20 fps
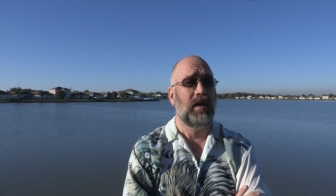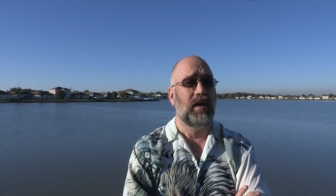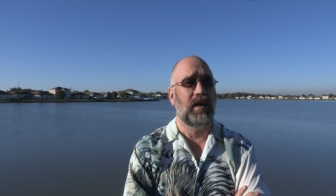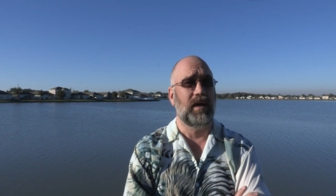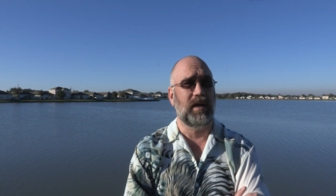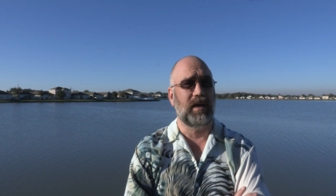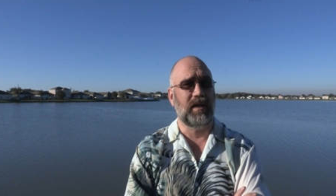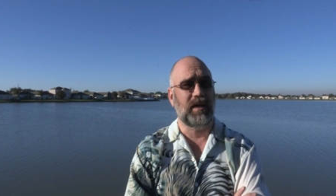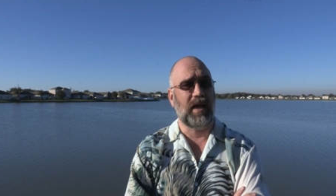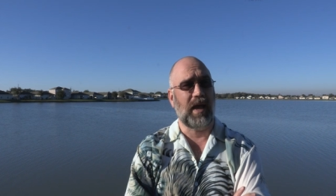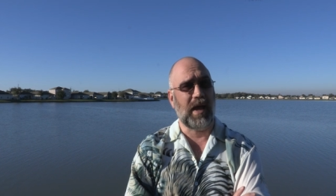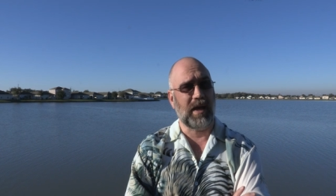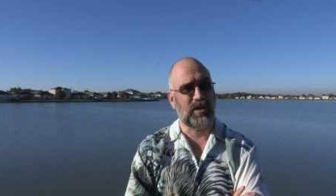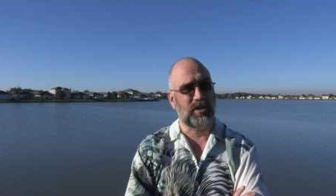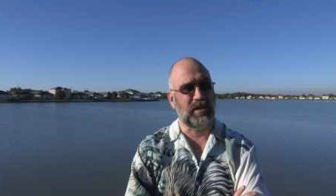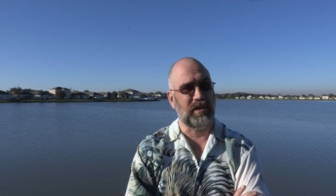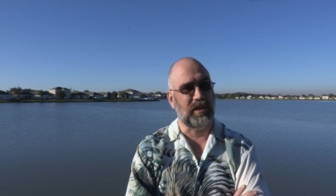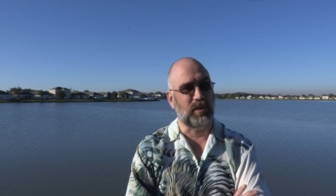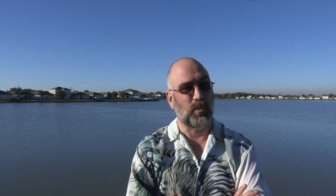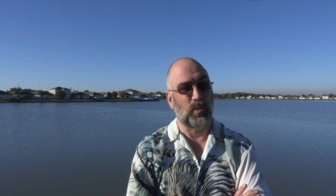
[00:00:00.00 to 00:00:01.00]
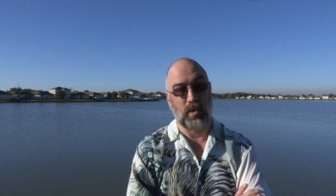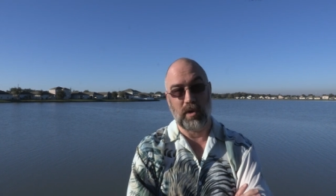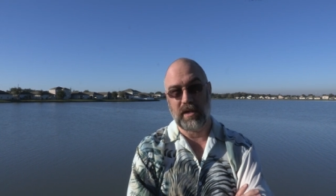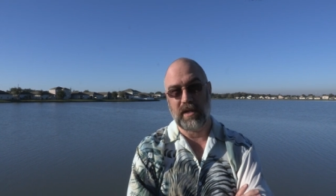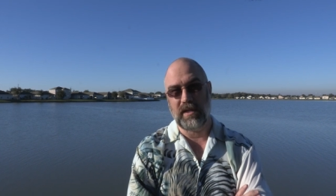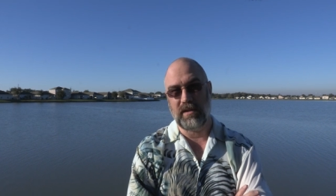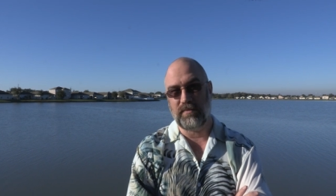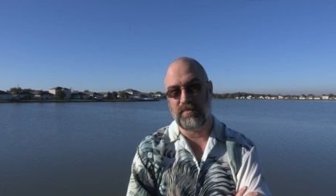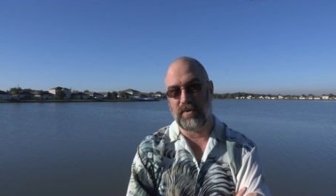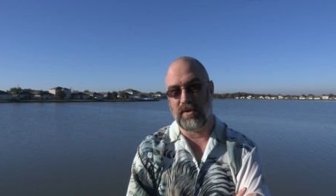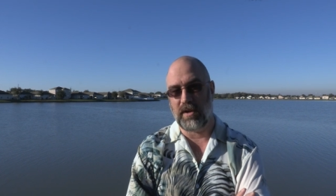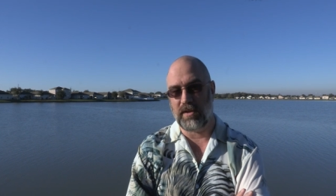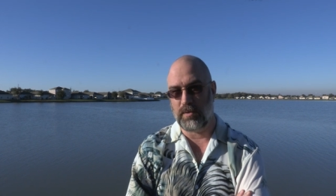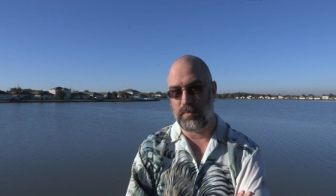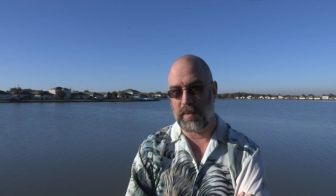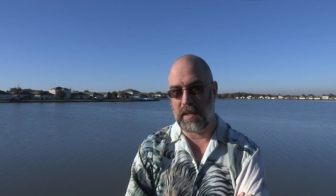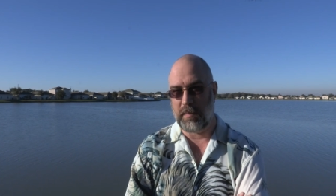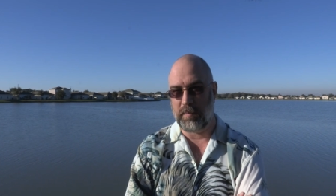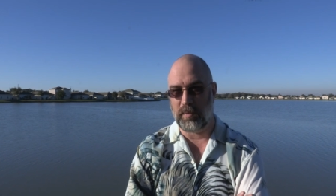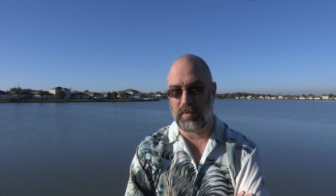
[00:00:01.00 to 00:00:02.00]
uh, actually working for
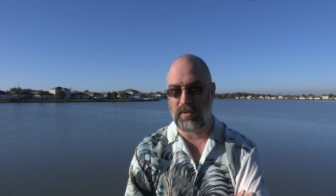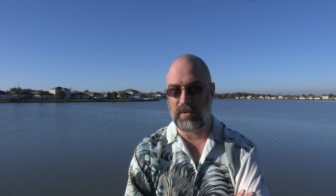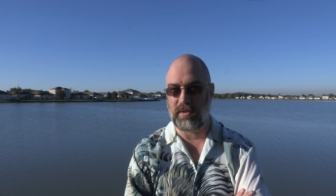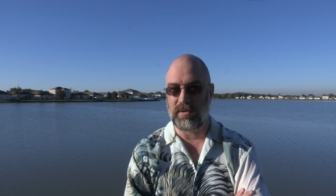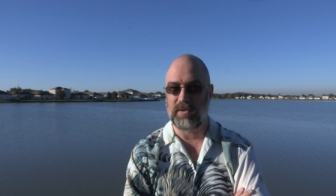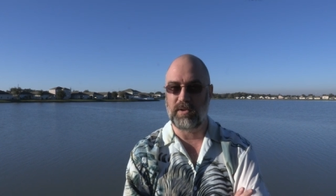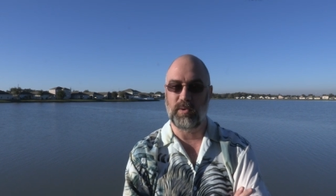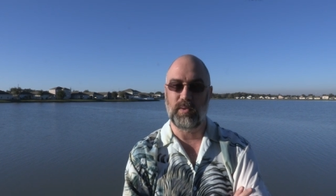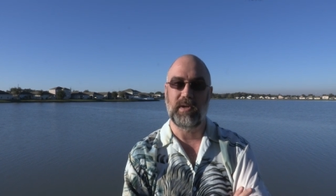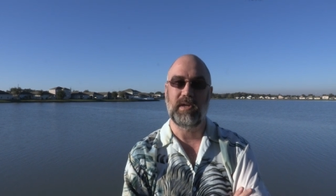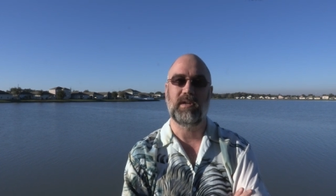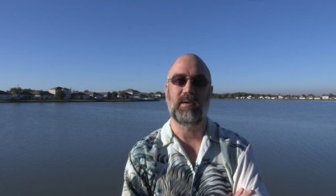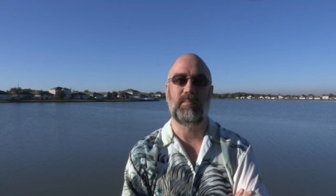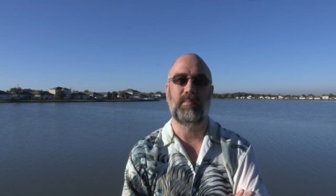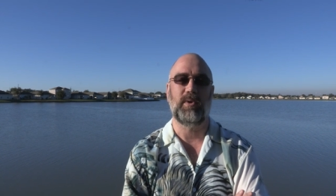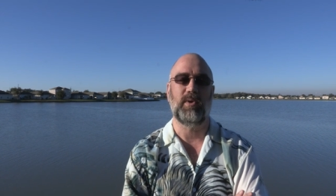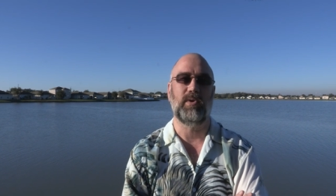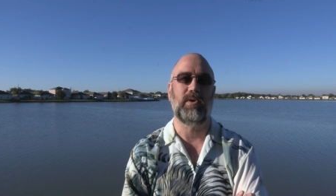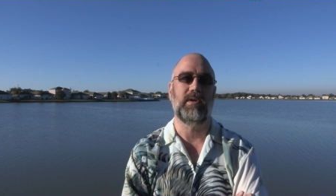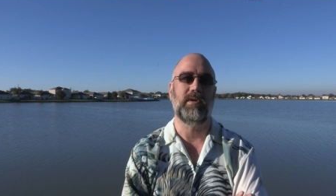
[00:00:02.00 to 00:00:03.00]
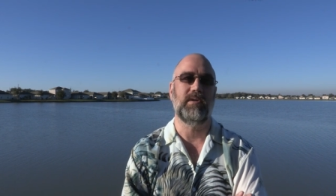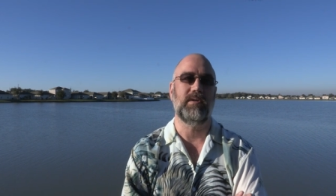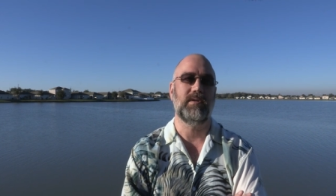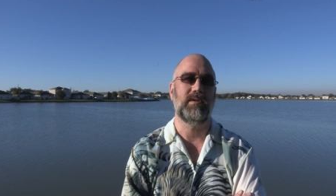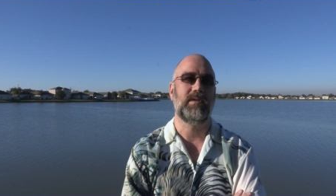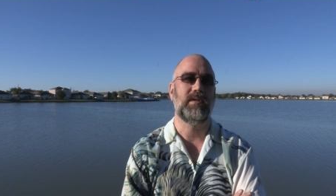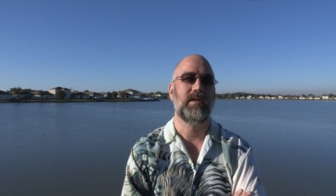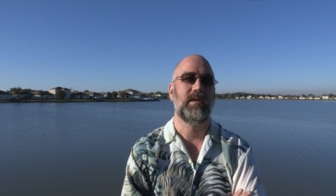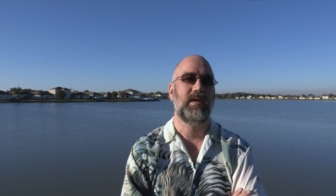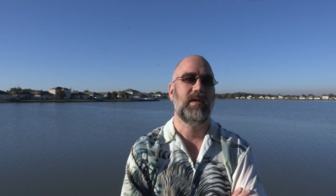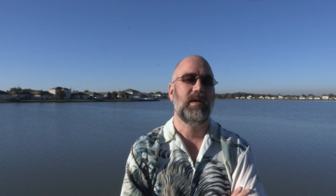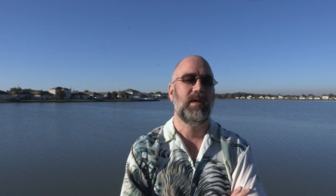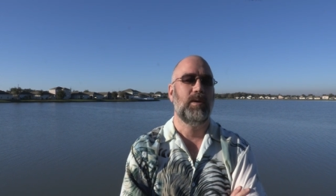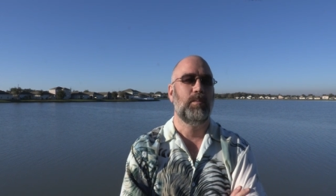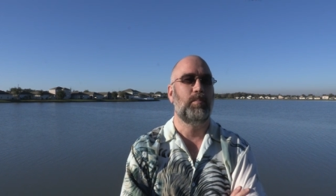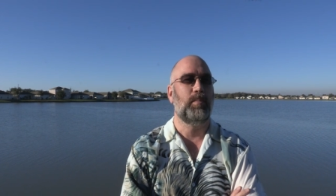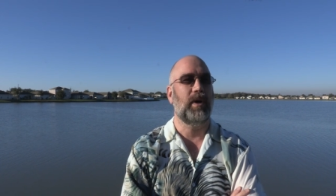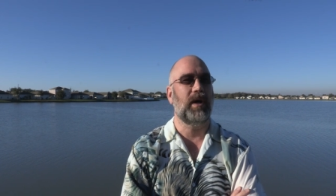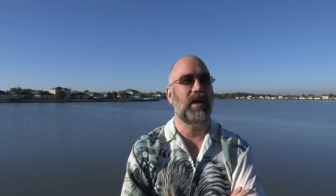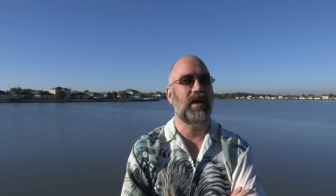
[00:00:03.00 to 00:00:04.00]
other people, doing computers,
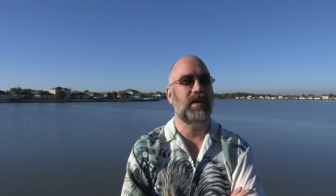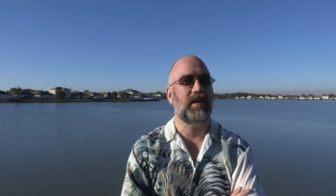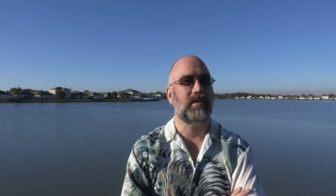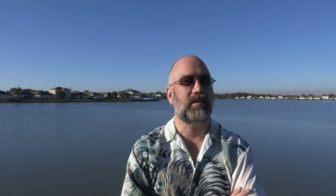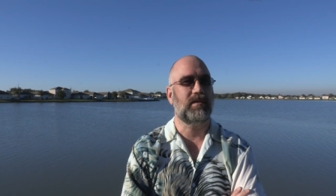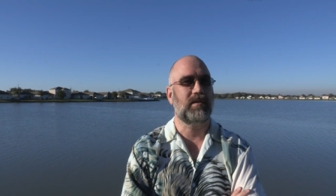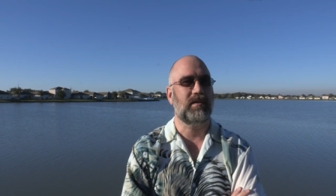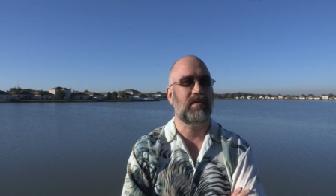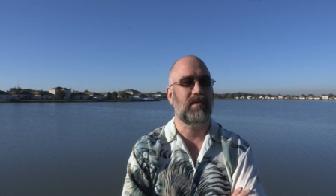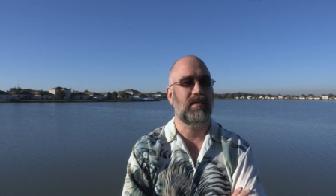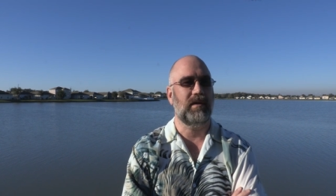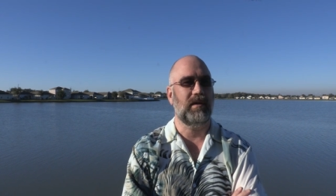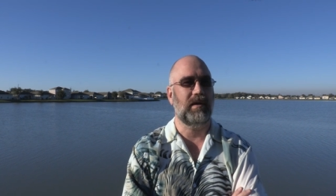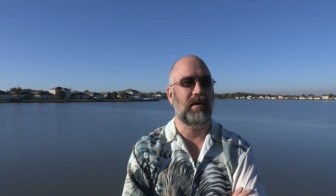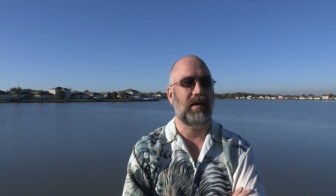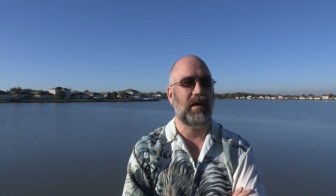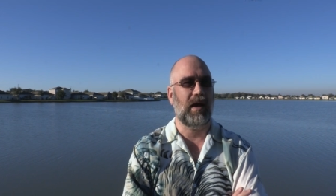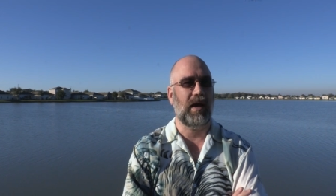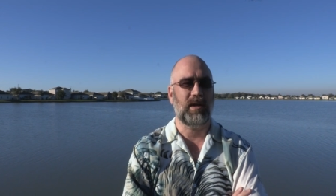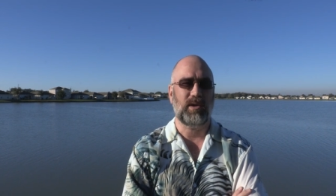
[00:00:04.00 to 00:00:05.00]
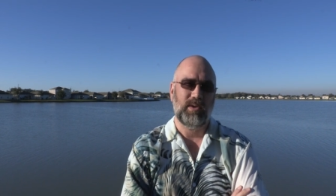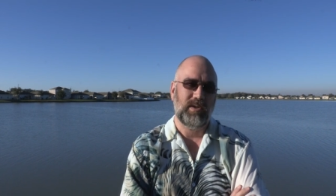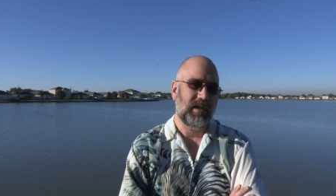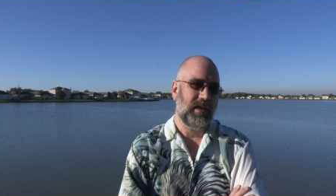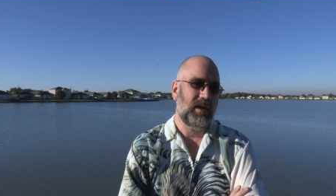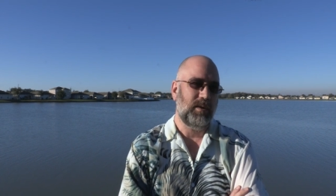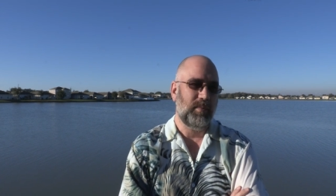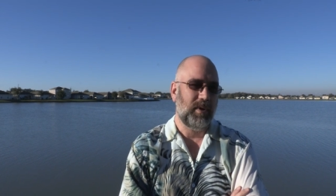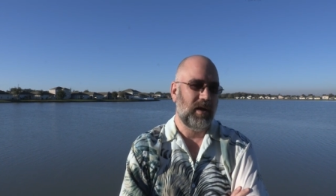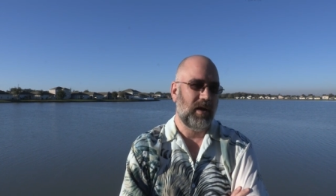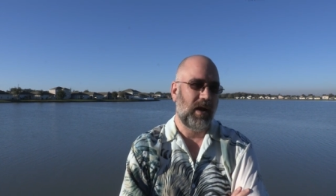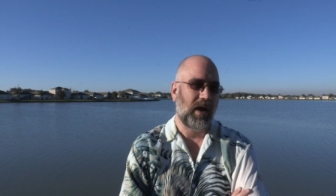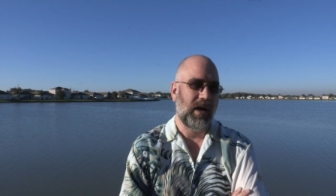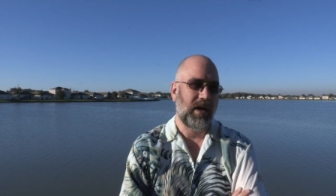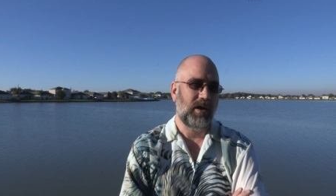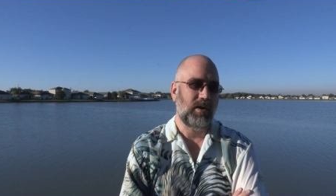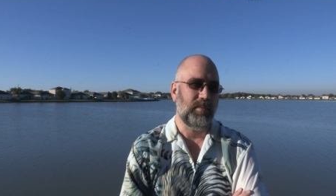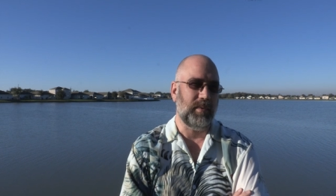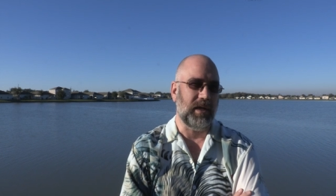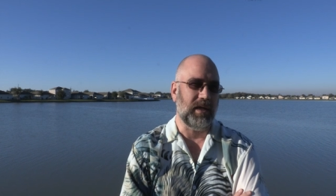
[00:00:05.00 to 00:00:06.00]
but I couldn't get anybody to
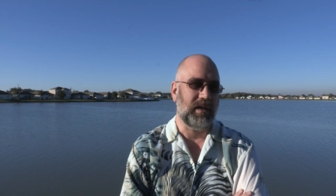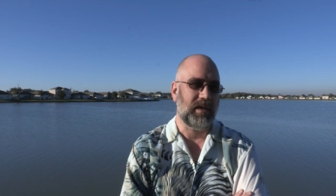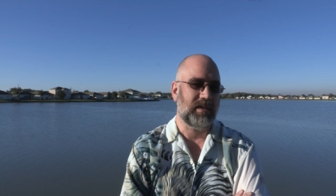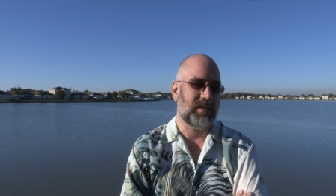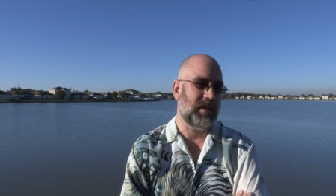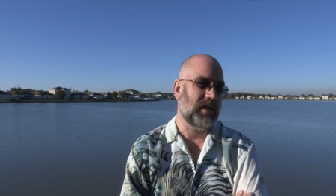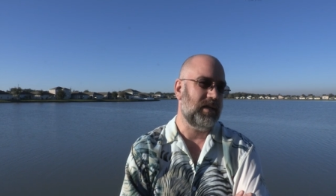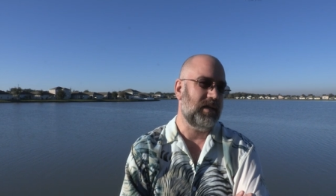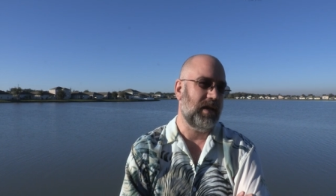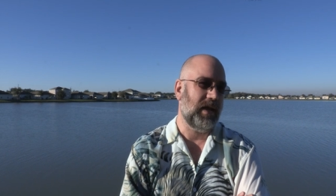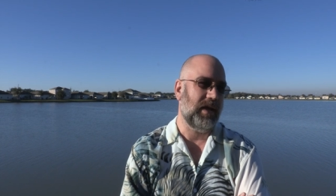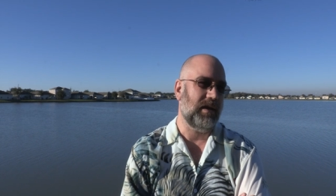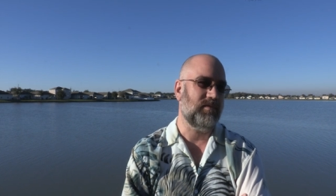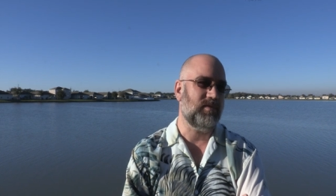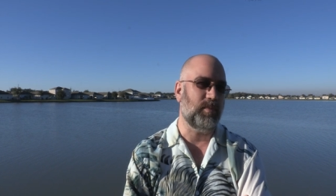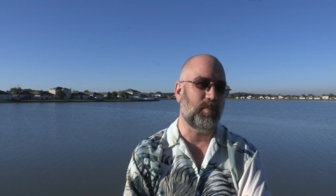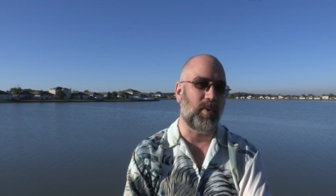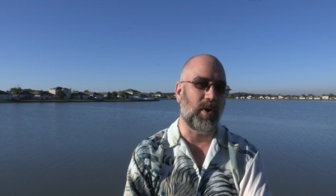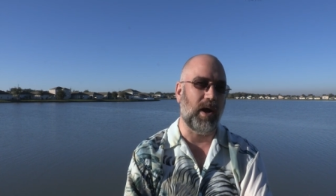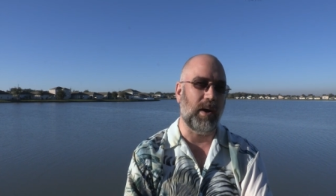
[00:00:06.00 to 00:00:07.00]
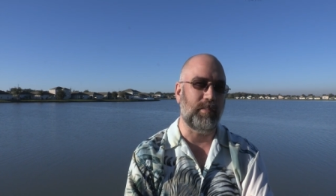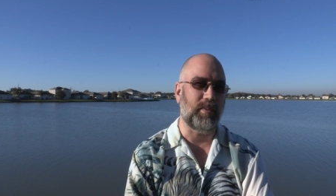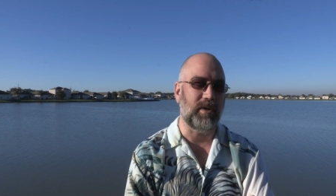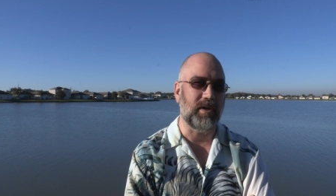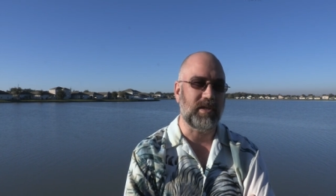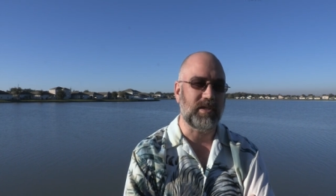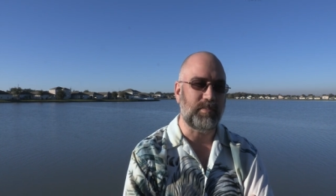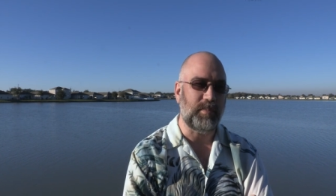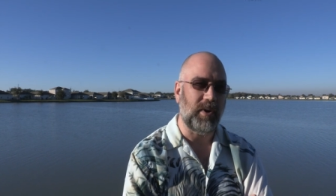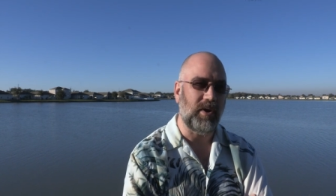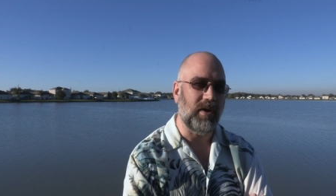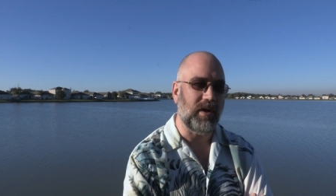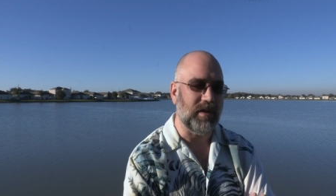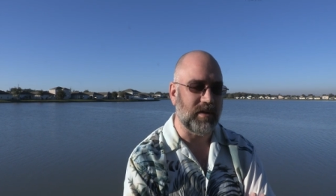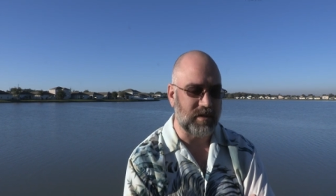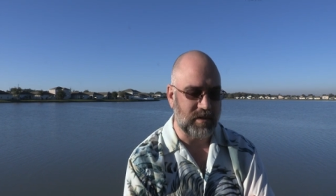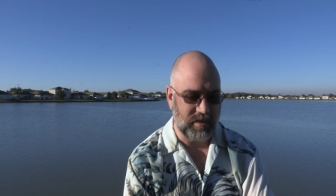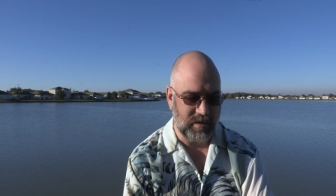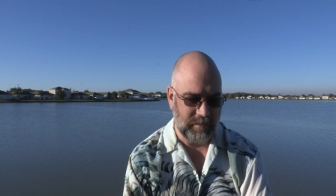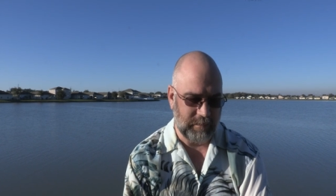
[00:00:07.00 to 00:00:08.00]
hire me because I didn't have the proper
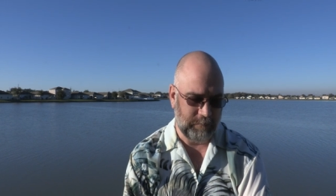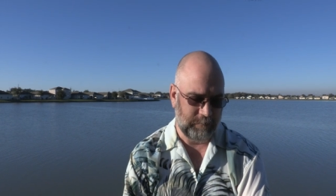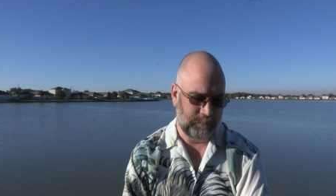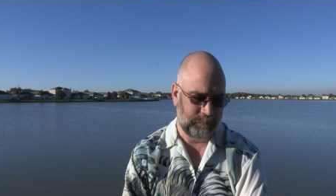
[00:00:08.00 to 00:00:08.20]
experience.